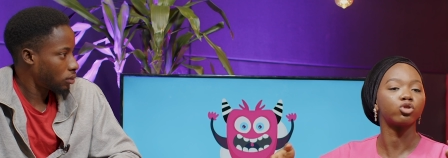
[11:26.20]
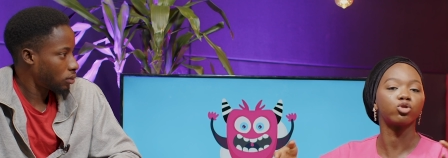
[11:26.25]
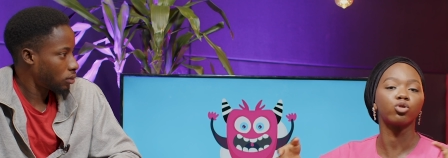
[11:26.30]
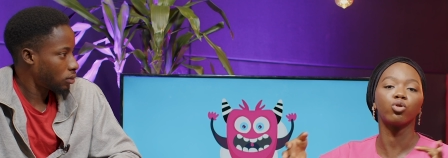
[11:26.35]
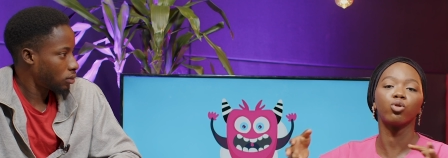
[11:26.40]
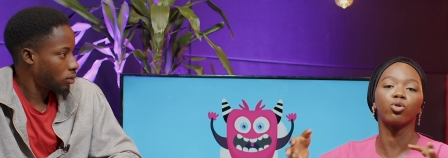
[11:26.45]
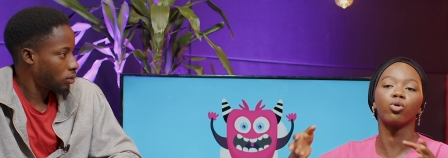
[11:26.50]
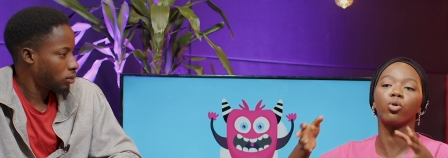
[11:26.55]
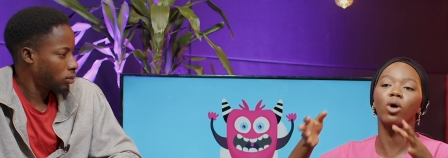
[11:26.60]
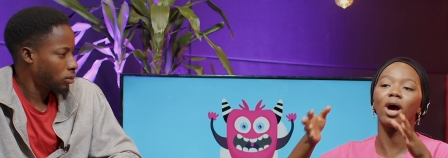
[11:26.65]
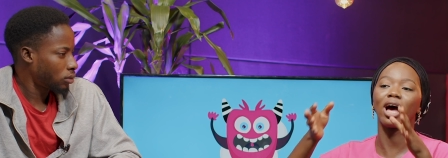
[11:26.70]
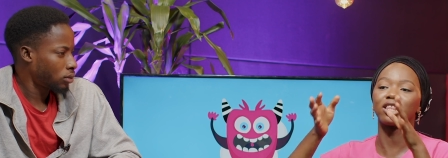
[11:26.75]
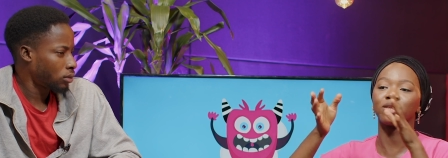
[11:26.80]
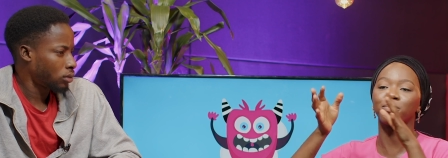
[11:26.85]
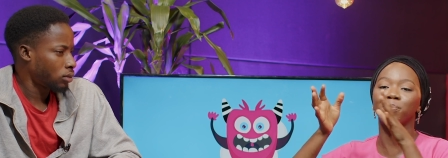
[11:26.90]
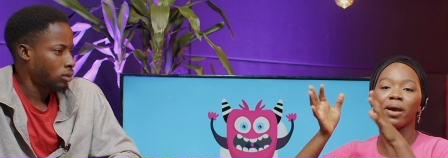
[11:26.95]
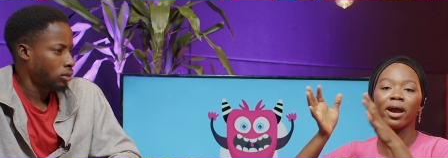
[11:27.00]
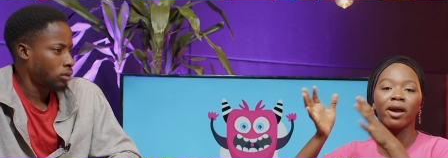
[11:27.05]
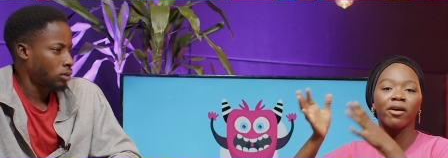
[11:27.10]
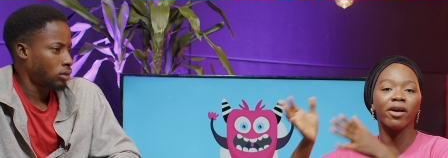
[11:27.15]
Speaker 1: Yeah. So as
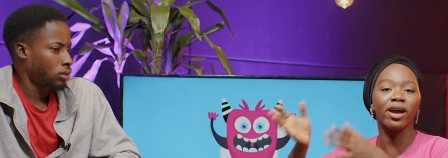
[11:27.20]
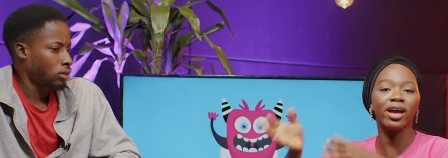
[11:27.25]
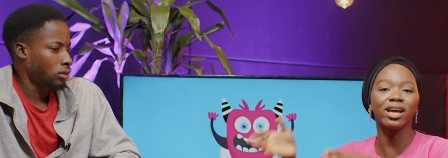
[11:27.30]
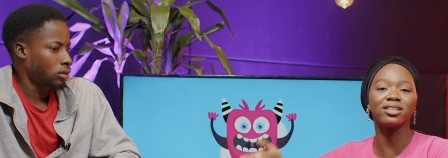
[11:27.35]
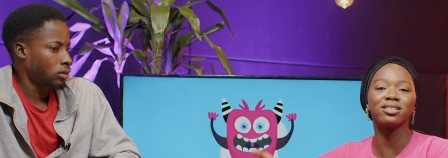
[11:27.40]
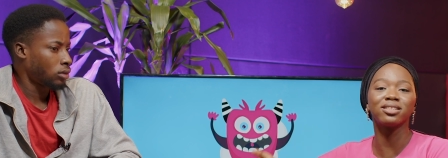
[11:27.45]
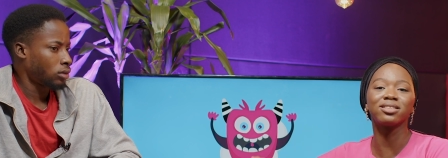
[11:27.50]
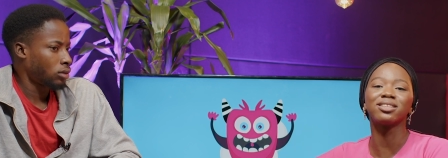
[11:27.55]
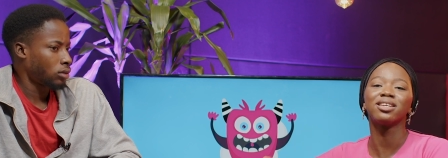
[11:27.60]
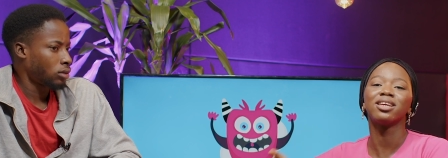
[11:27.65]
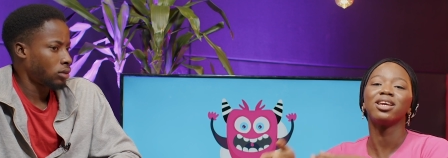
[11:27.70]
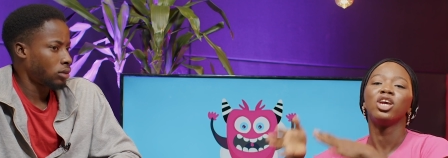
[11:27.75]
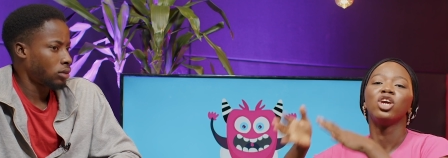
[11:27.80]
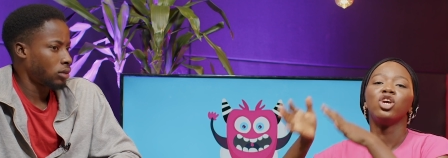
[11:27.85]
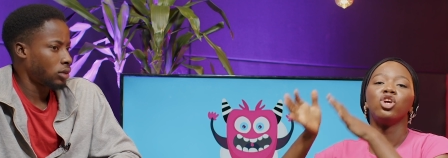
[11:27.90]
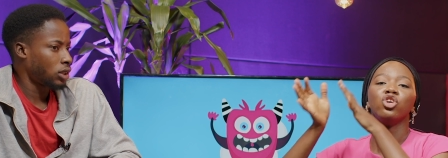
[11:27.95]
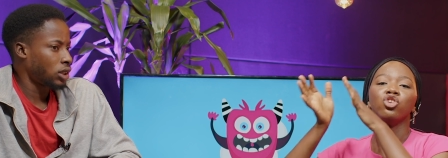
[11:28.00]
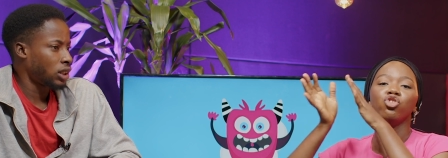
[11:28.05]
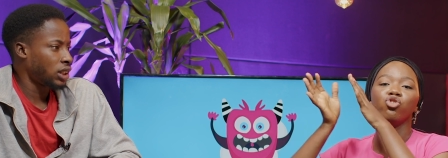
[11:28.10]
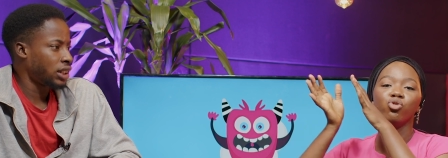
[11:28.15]
parents, I've never been a
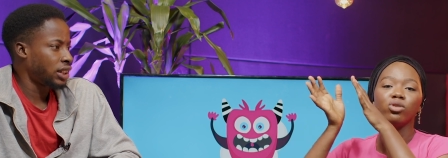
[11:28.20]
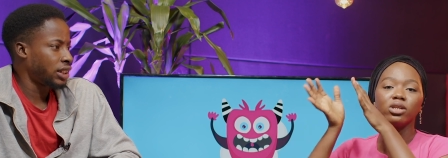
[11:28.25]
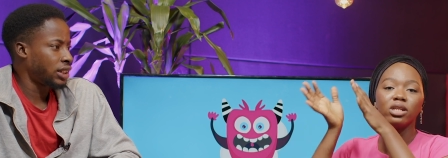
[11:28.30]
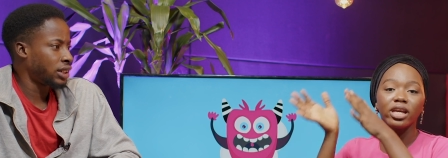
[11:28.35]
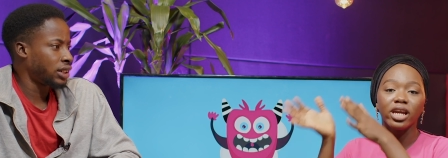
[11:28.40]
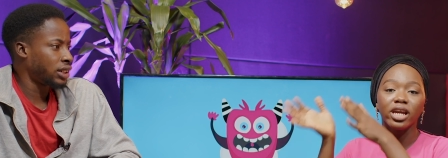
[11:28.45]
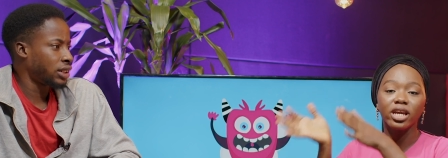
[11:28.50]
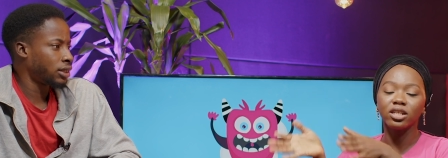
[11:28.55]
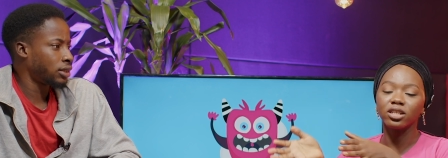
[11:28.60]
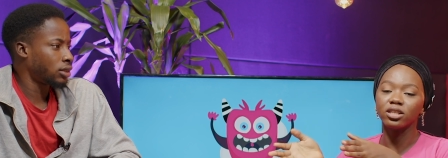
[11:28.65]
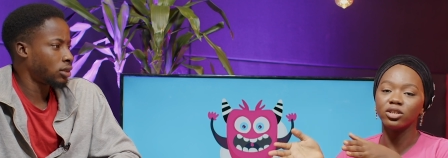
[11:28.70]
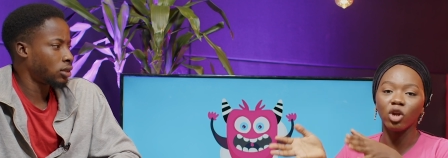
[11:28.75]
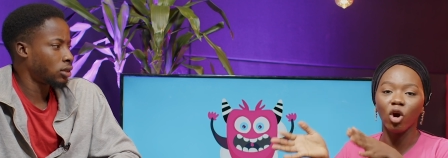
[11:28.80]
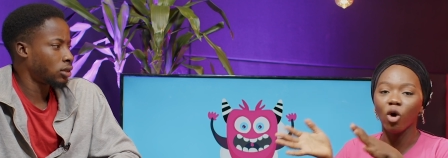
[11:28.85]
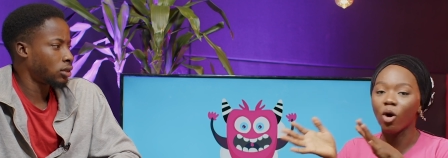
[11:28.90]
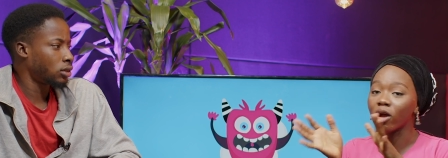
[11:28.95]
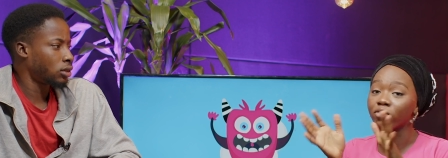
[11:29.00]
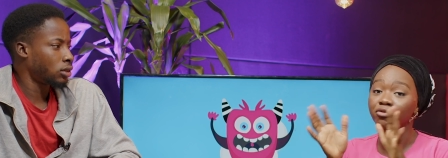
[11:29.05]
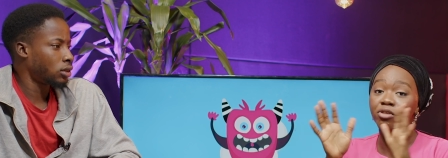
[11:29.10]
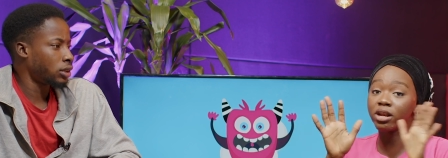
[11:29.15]
compromiser, you need no
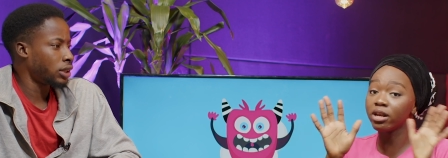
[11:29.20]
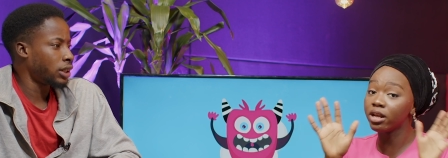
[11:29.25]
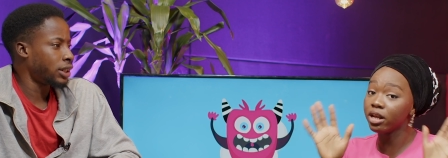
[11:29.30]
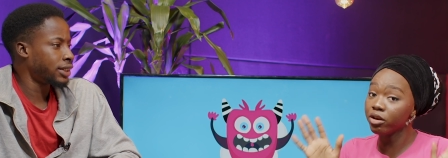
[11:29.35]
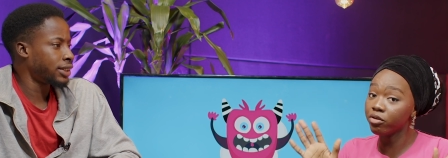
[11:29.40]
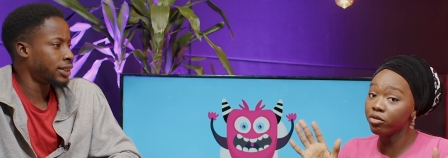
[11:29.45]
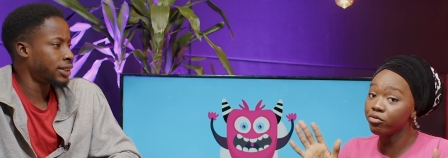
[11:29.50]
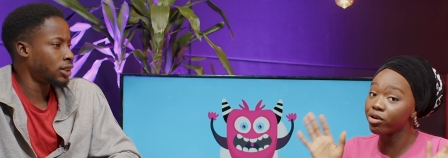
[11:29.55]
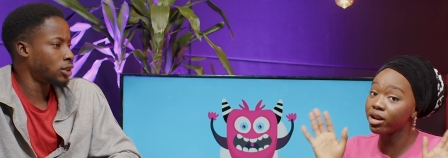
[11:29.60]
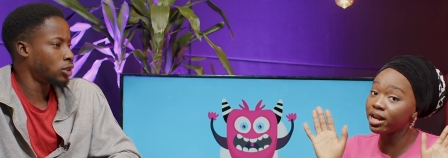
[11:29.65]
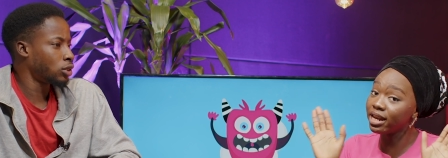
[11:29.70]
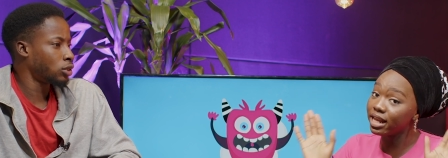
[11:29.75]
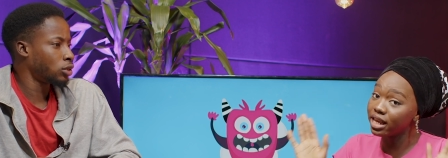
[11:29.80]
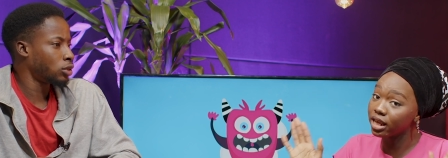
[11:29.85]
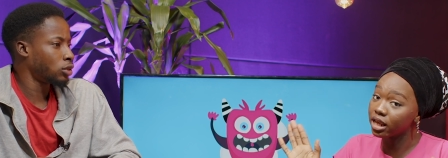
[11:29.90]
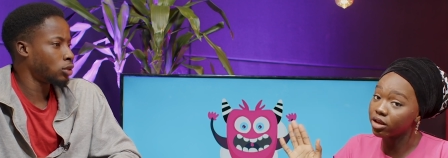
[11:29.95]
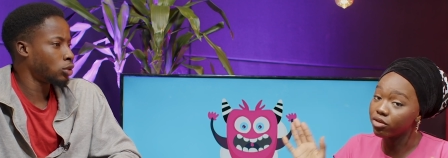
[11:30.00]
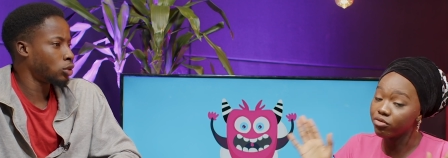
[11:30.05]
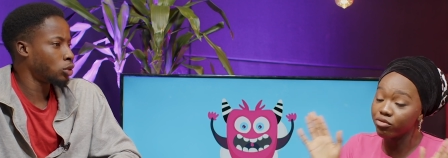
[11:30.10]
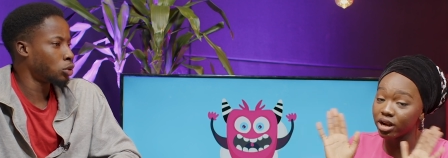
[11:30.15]
really, really,
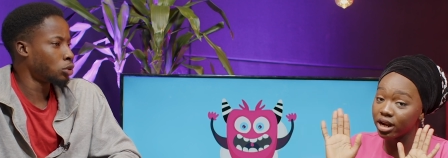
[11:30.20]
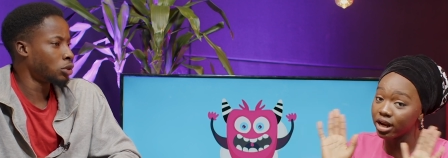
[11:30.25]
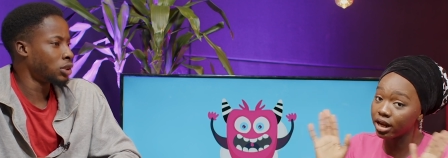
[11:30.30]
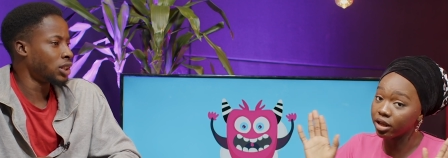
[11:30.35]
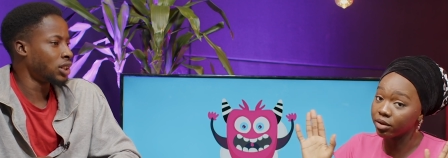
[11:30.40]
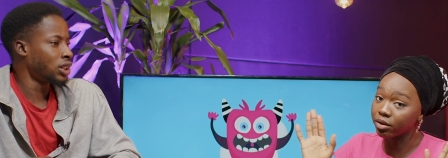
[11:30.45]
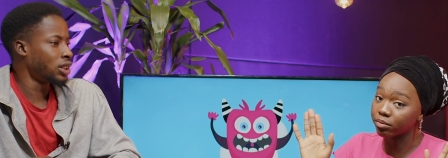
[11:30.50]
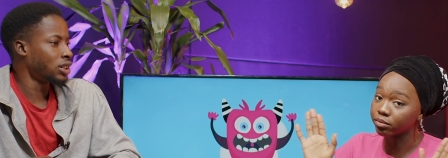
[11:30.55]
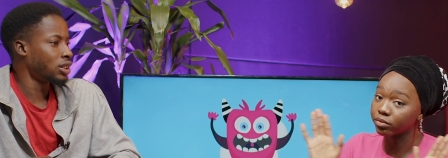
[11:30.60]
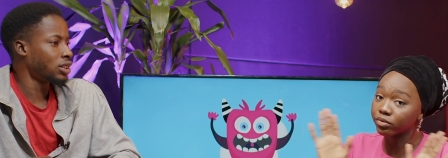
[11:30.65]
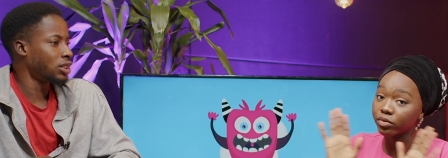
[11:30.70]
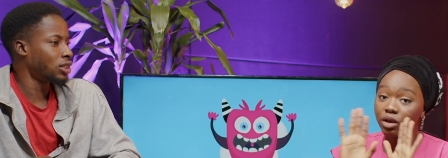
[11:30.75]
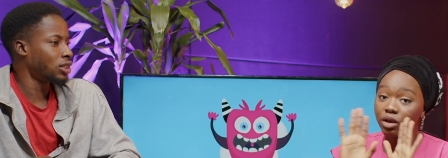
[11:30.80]
never. really,